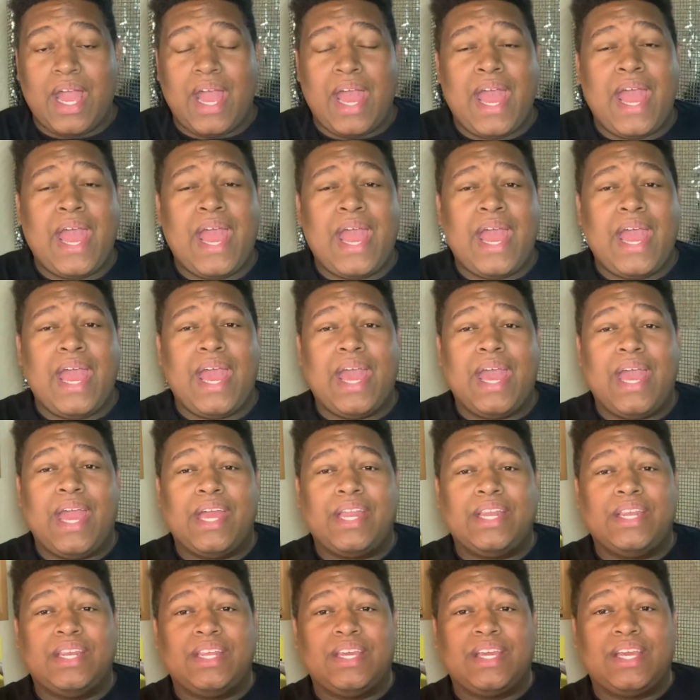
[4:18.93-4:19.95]

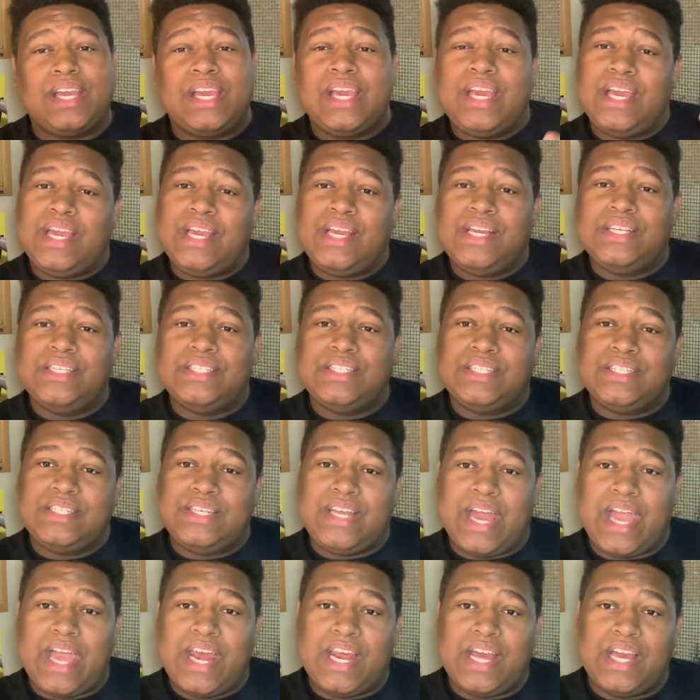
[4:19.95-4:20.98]
and he's
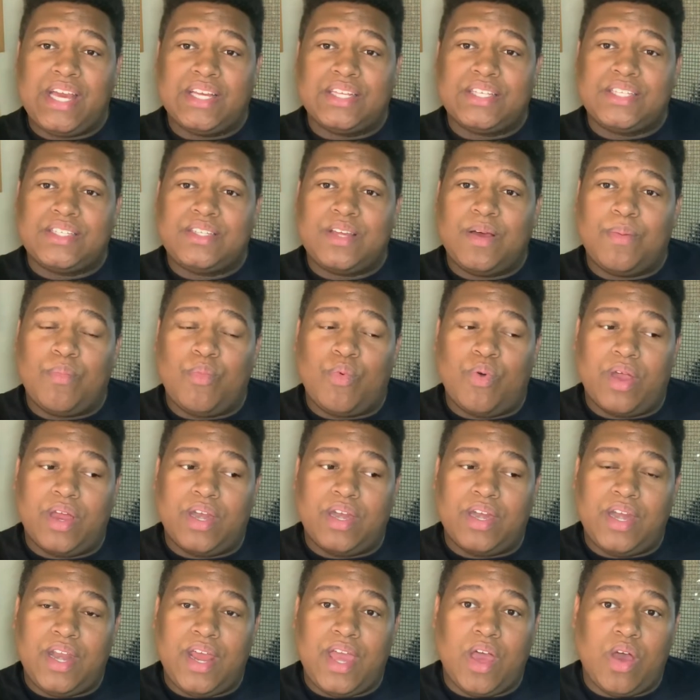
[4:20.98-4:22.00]
dating
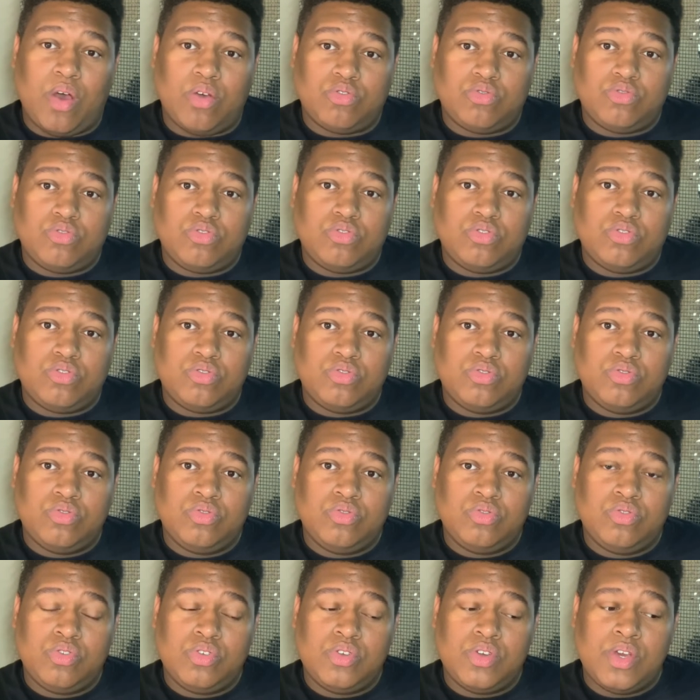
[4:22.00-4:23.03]
someone
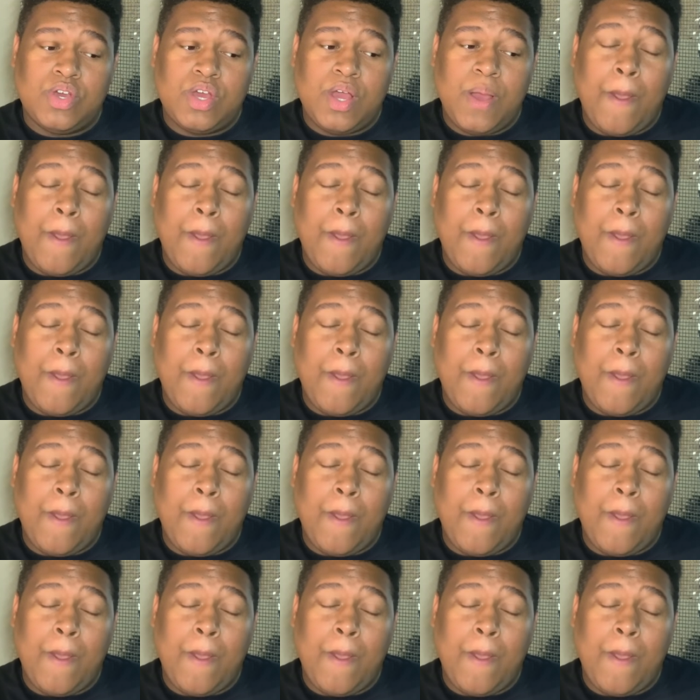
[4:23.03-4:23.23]
else.